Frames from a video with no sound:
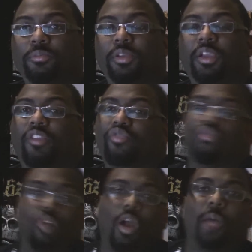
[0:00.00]
But he got
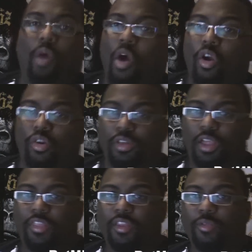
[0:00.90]
dropped hard.
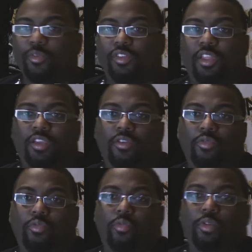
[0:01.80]
And then he was
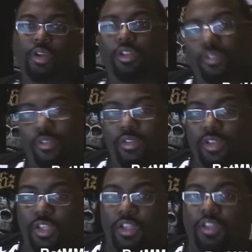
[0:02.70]
one
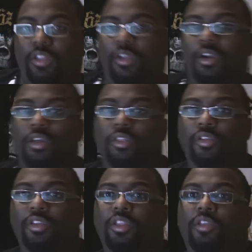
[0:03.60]
knee, the
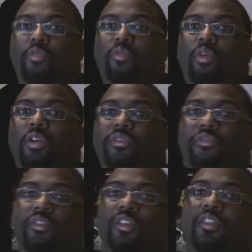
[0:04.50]
other knee, one
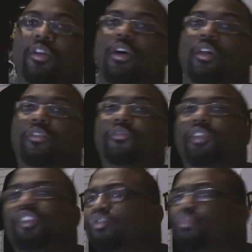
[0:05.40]
foot, the other
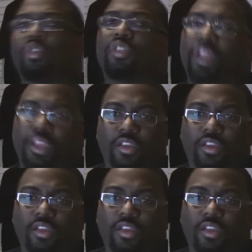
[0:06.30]
foot. It's just real.